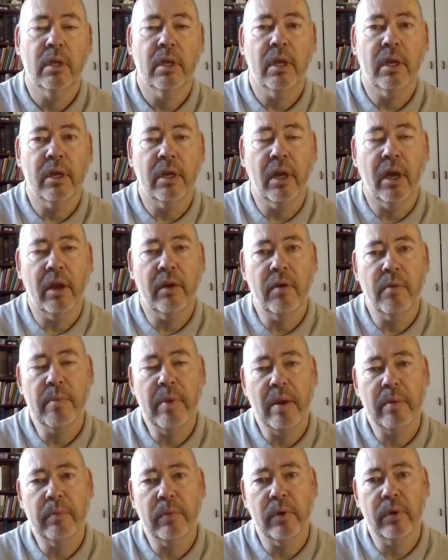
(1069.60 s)
Now
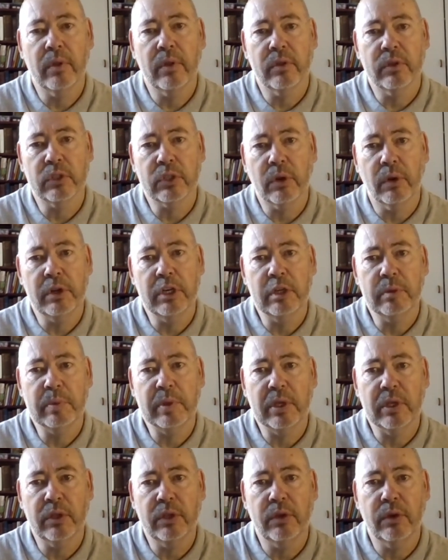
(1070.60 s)
remember, there's going to be
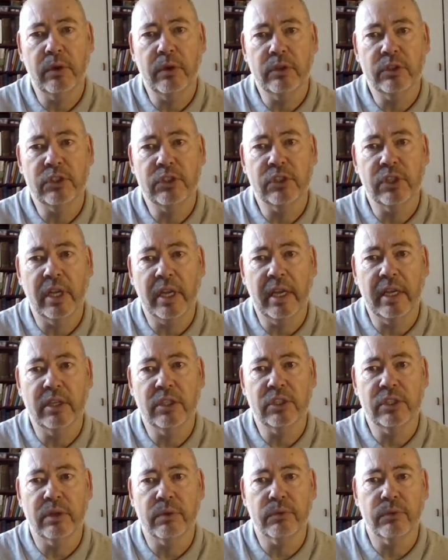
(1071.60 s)
a huge age
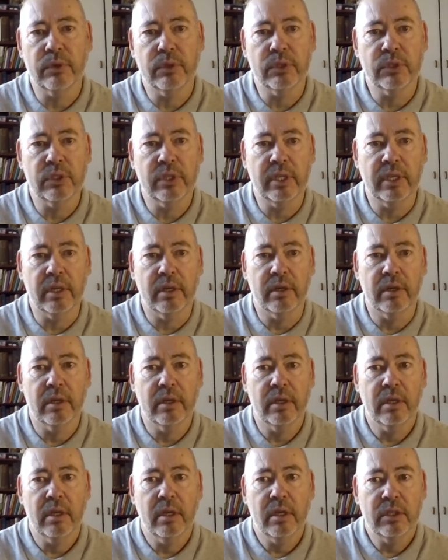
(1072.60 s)
difference here.
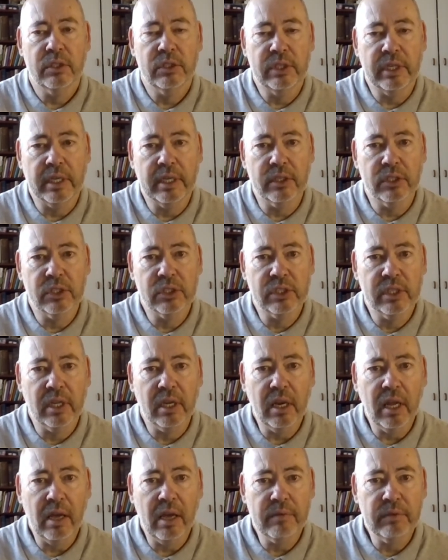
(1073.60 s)
She can still
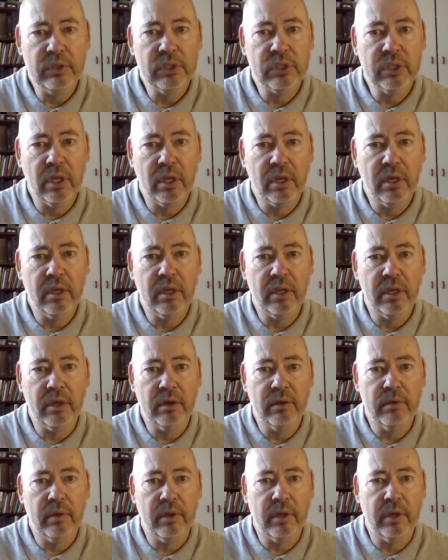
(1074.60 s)
have a son
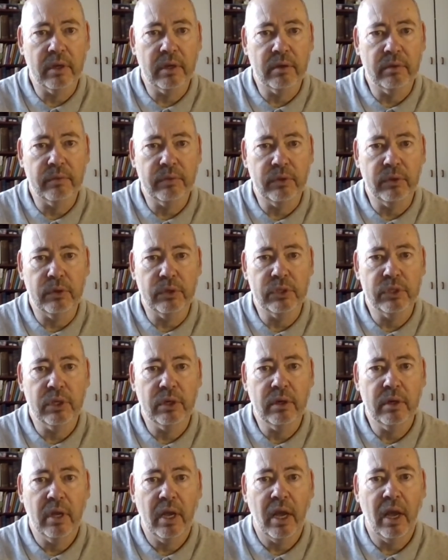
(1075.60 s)
in the
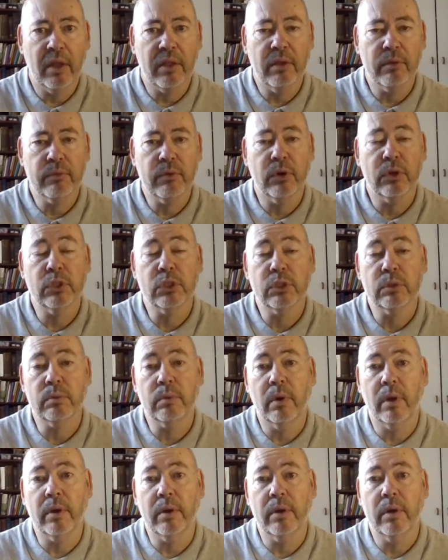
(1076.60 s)
future, and the first
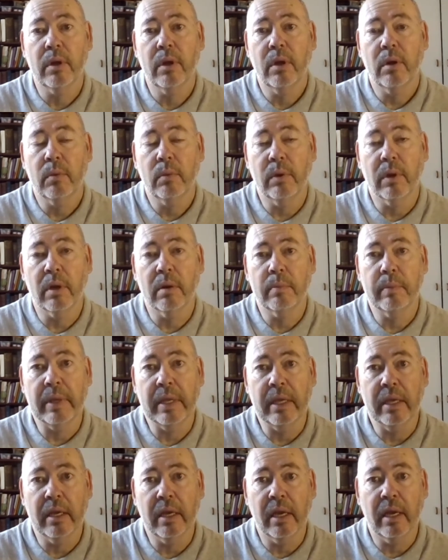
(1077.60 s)
one will
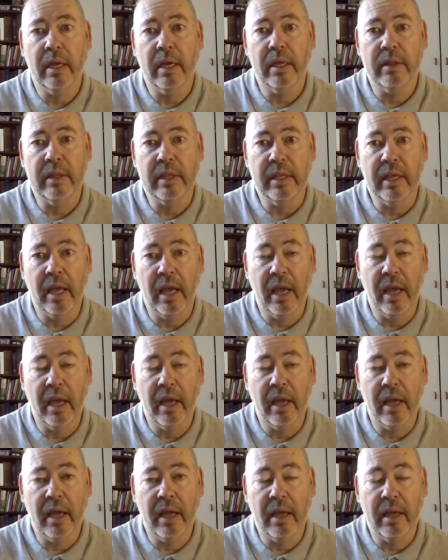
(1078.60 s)
be the
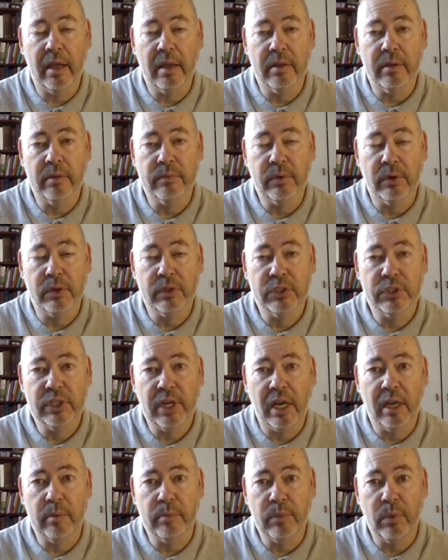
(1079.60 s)
first
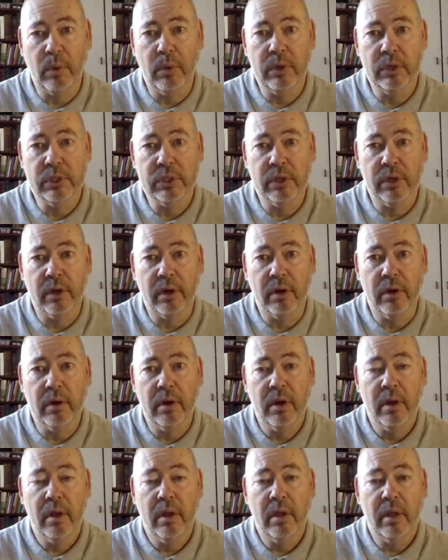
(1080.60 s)
child born to her,
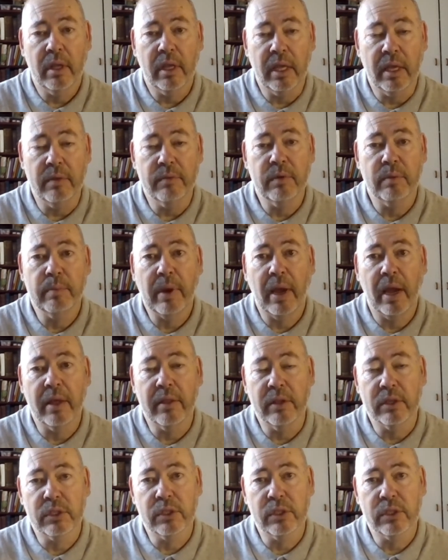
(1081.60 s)
even by this